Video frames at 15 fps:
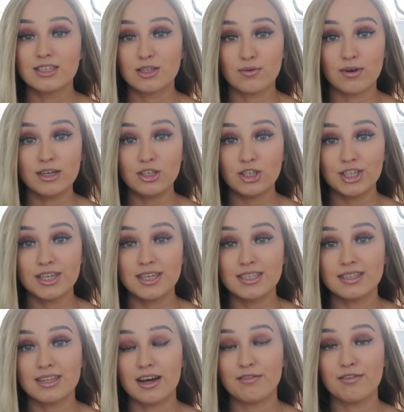
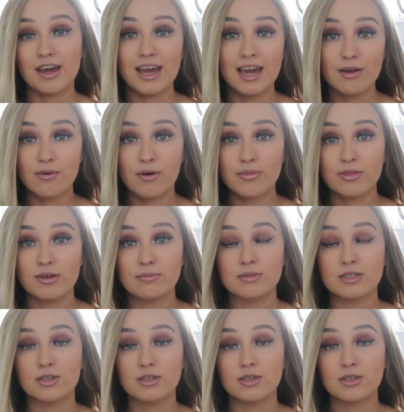scrunchies that have hair on them,